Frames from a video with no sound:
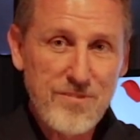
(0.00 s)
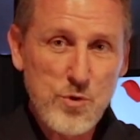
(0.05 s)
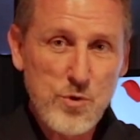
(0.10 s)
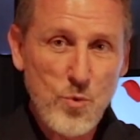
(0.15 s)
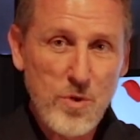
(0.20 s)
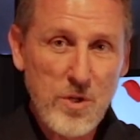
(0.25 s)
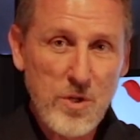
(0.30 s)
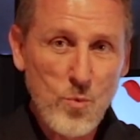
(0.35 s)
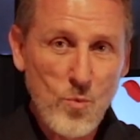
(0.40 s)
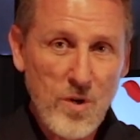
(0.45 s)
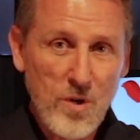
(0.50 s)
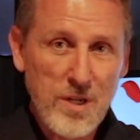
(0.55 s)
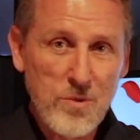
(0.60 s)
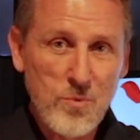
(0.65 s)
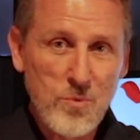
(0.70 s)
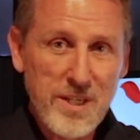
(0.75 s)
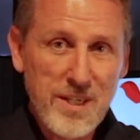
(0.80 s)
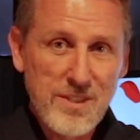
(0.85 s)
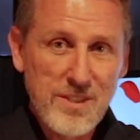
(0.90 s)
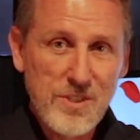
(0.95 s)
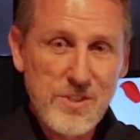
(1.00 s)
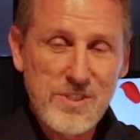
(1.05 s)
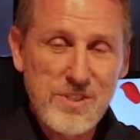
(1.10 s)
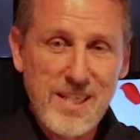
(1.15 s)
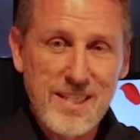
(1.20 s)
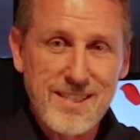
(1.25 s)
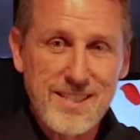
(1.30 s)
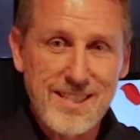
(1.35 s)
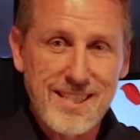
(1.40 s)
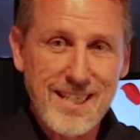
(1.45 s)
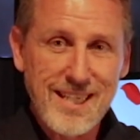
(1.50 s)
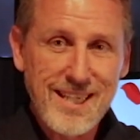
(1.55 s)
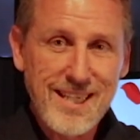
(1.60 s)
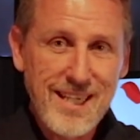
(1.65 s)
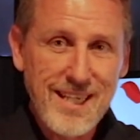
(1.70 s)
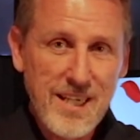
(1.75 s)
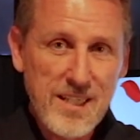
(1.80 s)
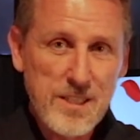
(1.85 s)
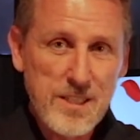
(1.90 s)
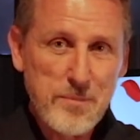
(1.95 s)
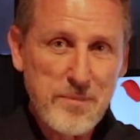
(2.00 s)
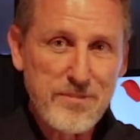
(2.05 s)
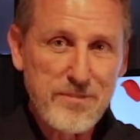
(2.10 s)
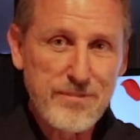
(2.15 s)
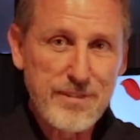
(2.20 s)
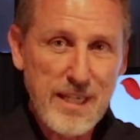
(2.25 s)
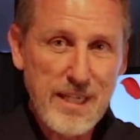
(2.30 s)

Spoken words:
21, we understand that the kingdom of